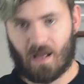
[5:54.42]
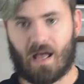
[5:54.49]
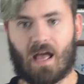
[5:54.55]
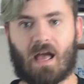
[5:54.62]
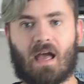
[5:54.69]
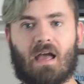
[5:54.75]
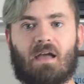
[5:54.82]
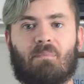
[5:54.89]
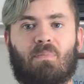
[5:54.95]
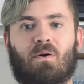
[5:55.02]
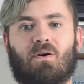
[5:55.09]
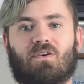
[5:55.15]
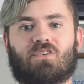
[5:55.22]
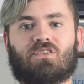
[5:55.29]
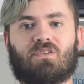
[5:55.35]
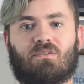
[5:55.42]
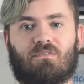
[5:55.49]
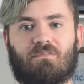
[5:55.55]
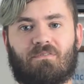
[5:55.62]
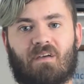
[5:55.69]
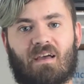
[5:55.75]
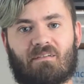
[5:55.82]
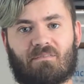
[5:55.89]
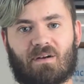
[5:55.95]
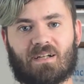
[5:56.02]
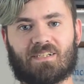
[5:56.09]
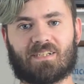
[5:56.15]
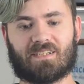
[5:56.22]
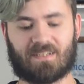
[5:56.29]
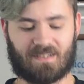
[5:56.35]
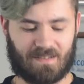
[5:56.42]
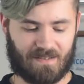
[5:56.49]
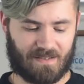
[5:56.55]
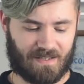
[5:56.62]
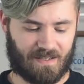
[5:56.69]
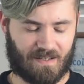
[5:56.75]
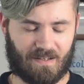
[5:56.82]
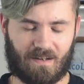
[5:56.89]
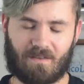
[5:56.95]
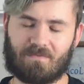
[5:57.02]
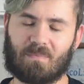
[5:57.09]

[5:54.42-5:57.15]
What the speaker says: A personal favorite of